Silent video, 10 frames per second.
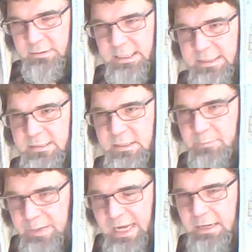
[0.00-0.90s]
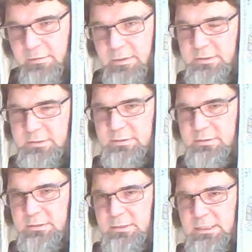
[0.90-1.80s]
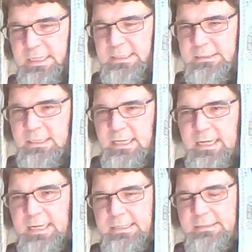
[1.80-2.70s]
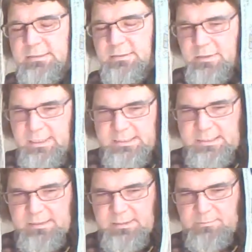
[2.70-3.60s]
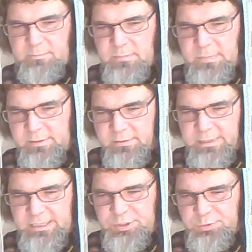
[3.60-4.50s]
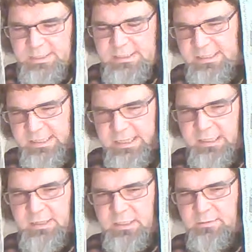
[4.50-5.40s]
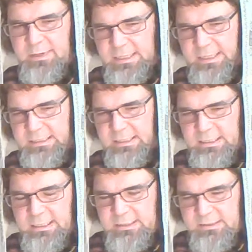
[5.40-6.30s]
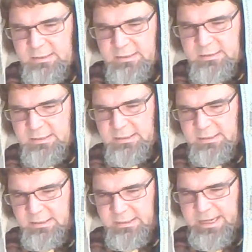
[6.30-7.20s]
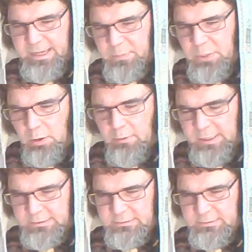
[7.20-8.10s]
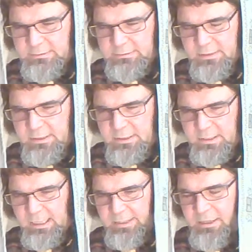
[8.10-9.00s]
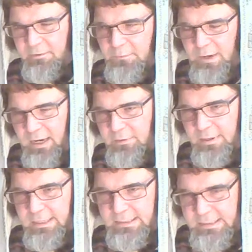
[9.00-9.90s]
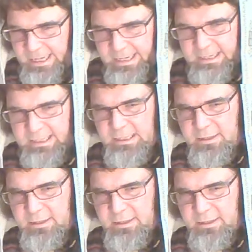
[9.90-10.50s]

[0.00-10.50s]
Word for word: He's the power. He's, he's, he's the electricity that we need to, to keep going. And our Father is that,